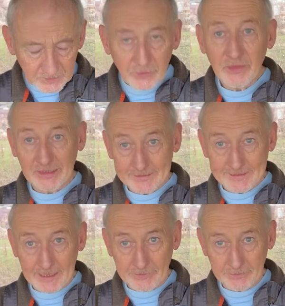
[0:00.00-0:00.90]
That
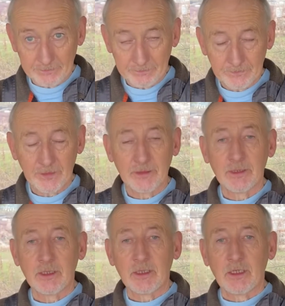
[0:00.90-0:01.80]
said,
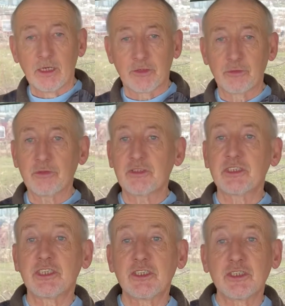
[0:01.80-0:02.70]
I took the
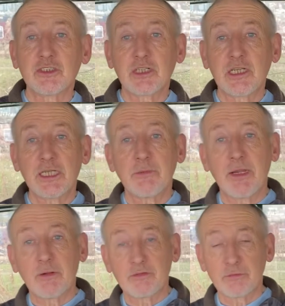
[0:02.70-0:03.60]
decision to clear
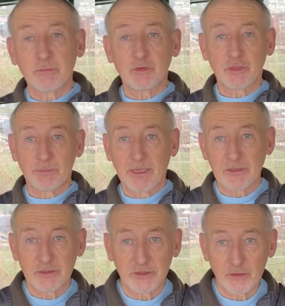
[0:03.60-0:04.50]
out as much of the
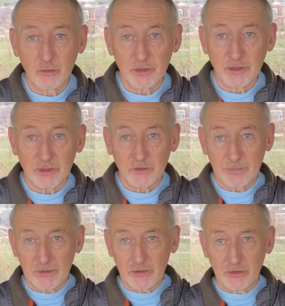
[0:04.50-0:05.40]
ballast as I could in the
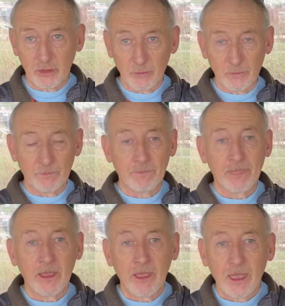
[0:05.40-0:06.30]
inspection hole,
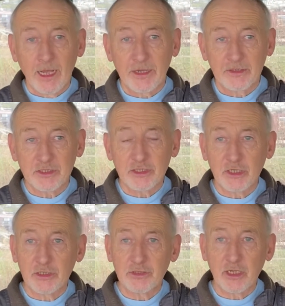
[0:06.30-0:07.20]
and I
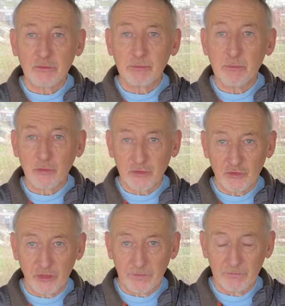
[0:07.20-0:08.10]
decided I would
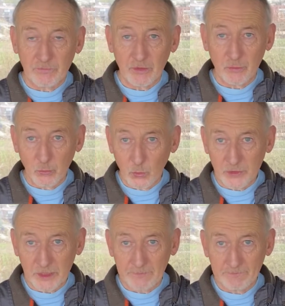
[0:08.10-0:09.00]
monitor the
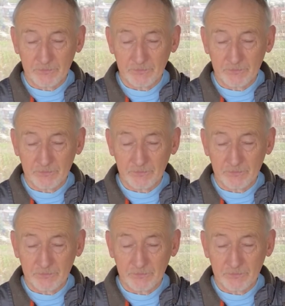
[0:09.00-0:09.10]
water.